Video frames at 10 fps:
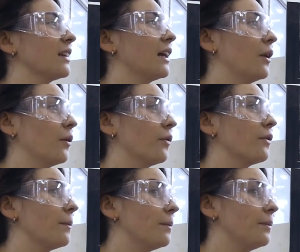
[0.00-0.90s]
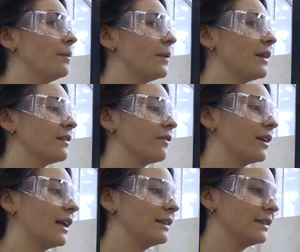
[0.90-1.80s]
and all the bits of the
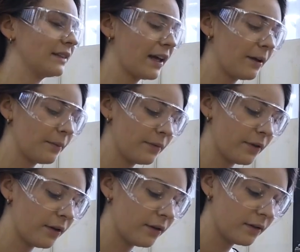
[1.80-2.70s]
landscape that